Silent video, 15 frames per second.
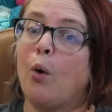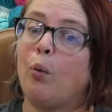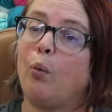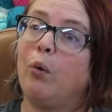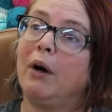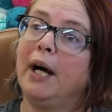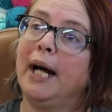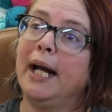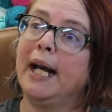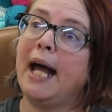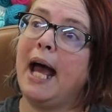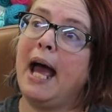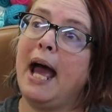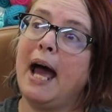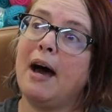what
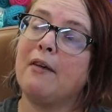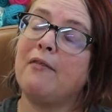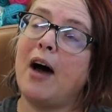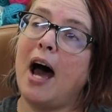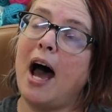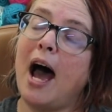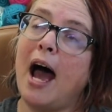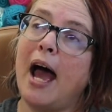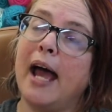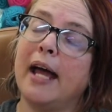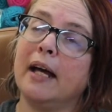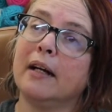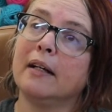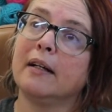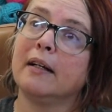have
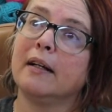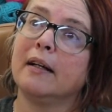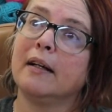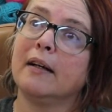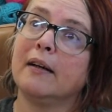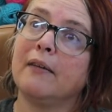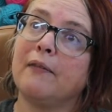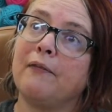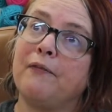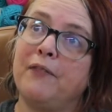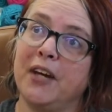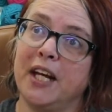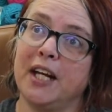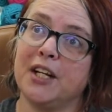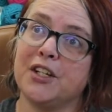I
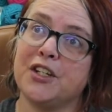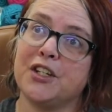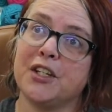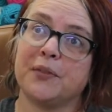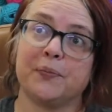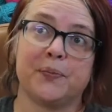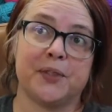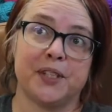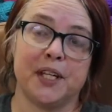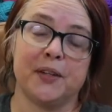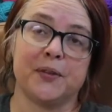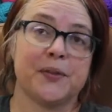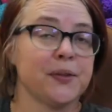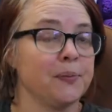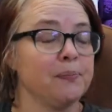finished
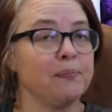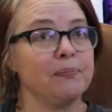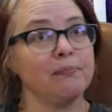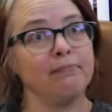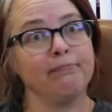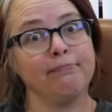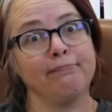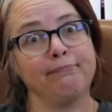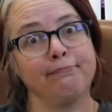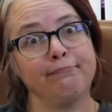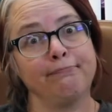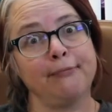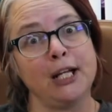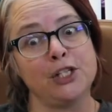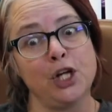since
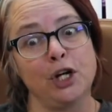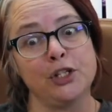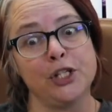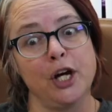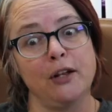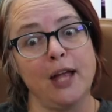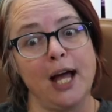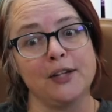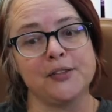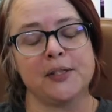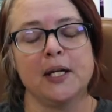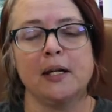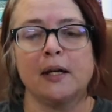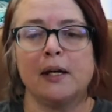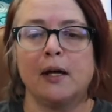I talked to y'all last?
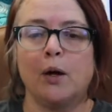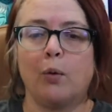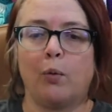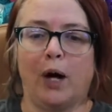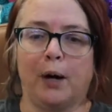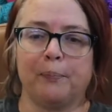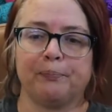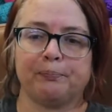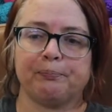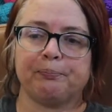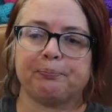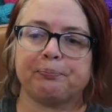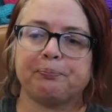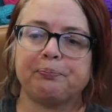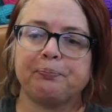Well,
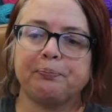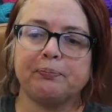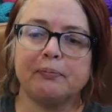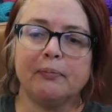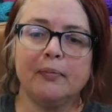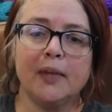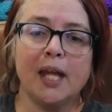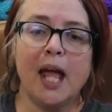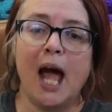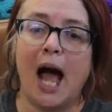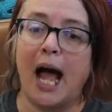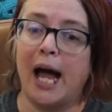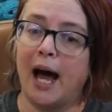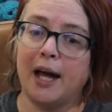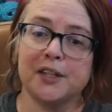
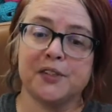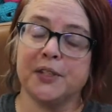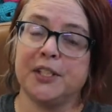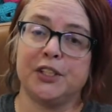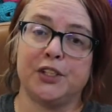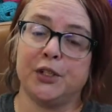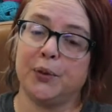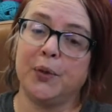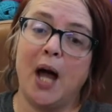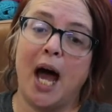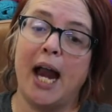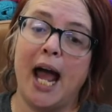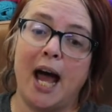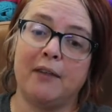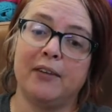I honestly do
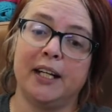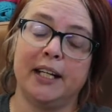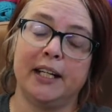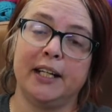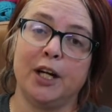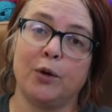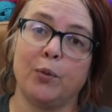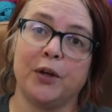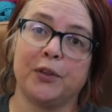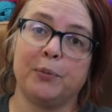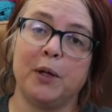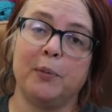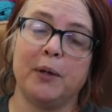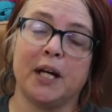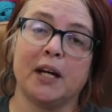not have it in here with
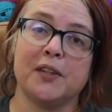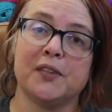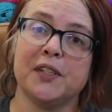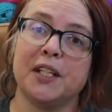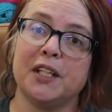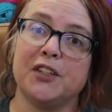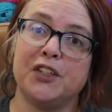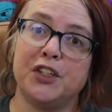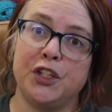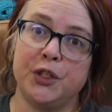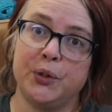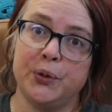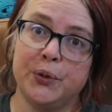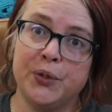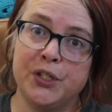me because it is
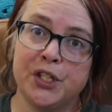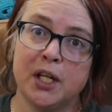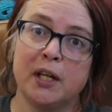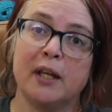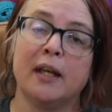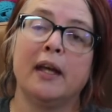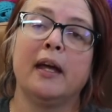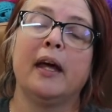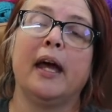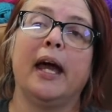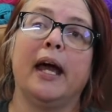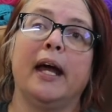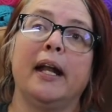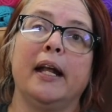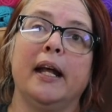huge
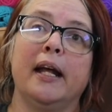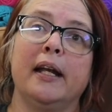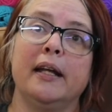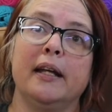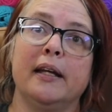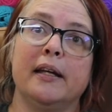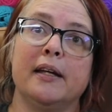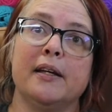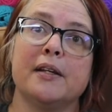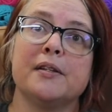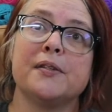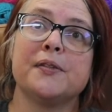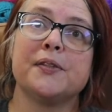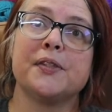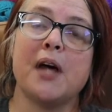and it
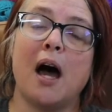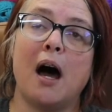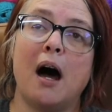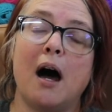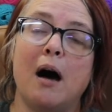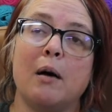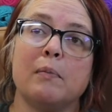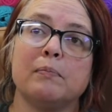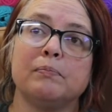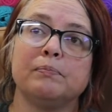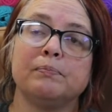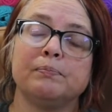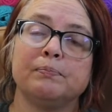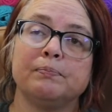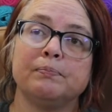is
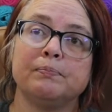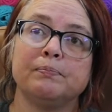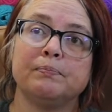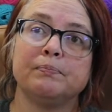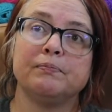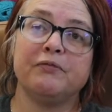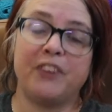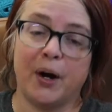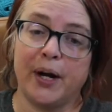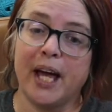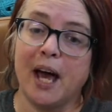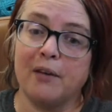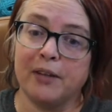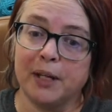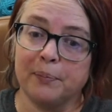very
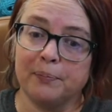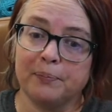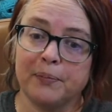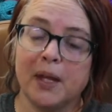heavy.